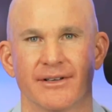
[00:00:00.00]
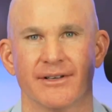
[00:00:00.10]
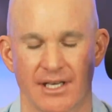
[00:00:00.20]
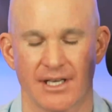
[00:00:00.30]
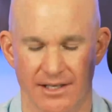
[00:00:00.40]

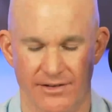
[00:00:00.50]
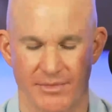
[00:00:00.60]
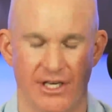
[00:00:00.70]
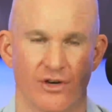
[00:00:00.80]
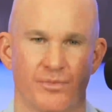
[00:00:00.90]
I love it.
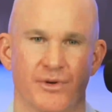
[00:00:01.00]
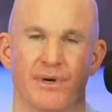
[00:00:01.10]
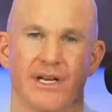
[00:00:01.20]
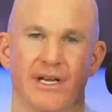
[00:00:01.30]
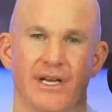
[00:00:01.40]
Being
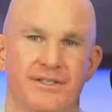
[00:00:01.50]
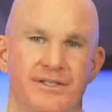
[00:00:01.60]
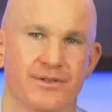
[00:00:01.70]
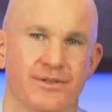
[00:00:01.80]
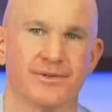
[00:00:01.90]
open-minded
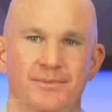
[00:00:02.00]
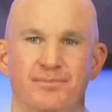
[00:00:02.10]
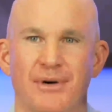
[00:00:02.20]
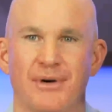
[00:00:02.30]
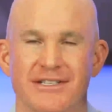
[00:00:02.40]
to
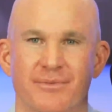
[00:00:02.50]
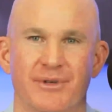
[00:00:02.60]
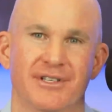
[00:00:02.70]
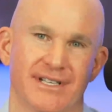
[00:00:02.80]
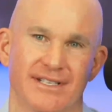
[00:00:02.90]

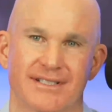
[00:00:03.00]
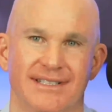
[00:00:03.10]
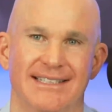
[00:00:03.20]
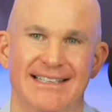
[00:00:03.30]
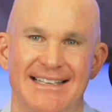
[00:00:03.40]
possibilities.
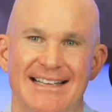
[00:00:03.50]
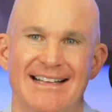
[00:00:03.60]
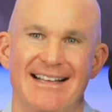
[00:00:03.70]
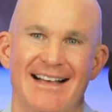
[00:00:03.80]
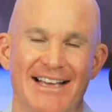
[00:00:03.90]

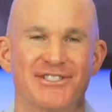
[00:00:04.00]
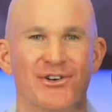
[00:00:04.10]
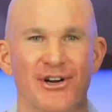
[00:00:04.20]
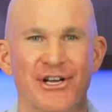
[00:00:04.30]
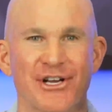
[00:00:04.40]
Is
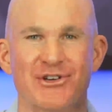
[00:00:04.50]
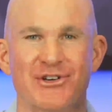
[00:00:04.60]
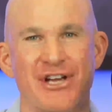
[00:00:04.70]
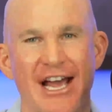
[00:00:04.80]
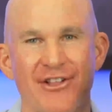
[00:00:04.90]
there a
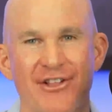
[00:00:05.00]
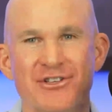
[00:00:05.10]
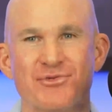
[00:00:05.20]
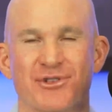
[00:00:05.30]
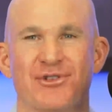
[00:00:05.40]

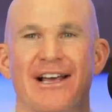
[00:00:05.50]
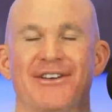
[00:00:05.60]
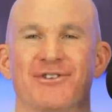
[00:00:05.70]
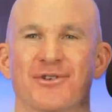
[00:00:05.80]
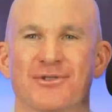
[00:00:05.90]
challenge with
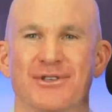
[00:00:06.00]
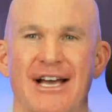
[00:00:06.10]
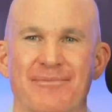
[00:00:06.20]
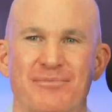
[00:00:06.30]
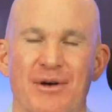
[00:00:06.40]
like your
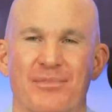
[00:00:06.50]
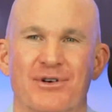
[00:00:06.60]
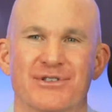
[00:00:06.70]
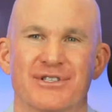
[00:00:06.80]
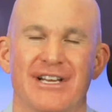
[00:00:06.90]
type of
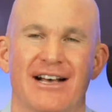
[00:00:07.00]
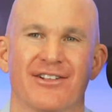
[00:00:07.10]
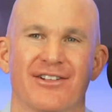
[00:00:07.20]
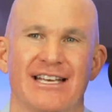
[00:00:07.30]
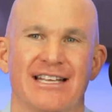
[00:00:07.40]

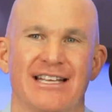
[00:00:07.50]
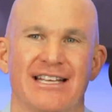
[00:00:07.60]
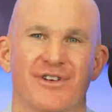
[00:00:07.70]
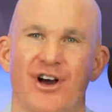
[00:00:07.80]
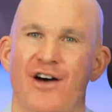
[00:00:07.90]
personality
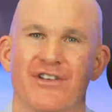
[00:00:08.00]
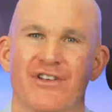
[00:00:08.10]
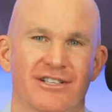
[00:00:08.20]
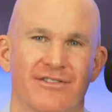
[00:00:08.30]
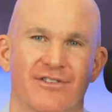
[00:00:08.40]
that's
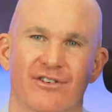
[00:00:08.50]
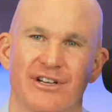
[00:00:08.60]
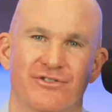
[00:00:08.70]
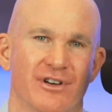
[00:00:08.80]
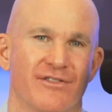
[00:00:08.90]
obviously very
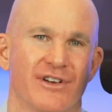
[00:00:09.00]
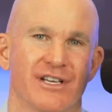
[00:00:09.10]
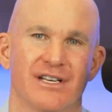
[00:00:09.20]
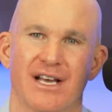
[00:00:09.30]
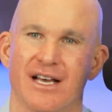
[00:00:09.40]

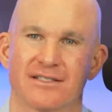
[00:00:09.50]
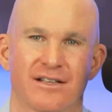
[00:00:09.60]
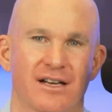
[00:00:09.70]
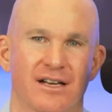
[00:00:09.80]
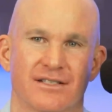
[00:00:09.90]
driven, has a
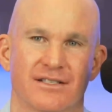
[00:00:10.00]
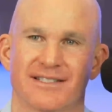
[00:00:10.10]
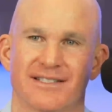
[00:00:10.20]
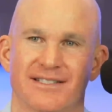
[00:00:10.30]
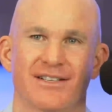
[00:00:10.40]
lot of
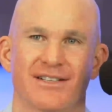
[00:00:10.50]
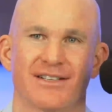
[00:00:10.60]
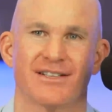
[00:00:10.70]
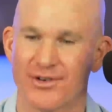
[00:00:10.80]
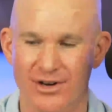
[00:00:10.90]
success,
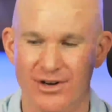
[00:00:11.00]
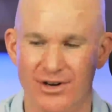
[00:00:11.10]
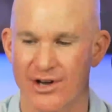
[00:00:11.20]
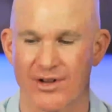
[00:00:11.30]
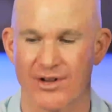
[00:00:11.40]
go, go, go?